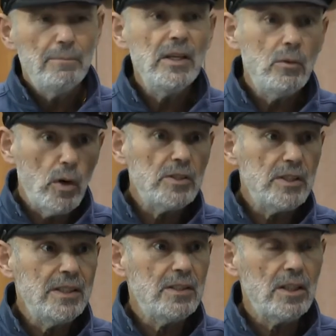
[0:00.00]
he was
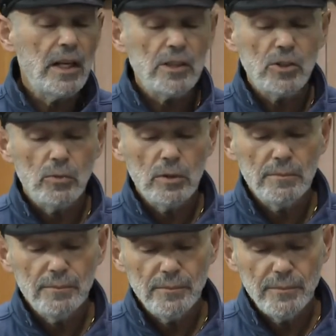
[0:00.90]
an intellectual
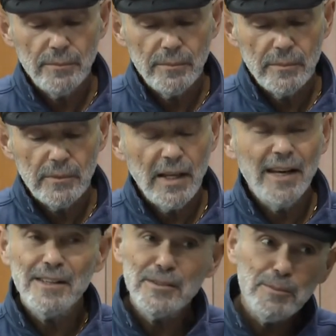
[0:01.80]

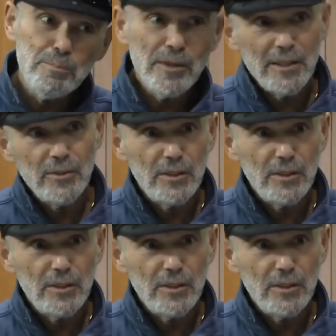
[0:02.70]
and a bit of an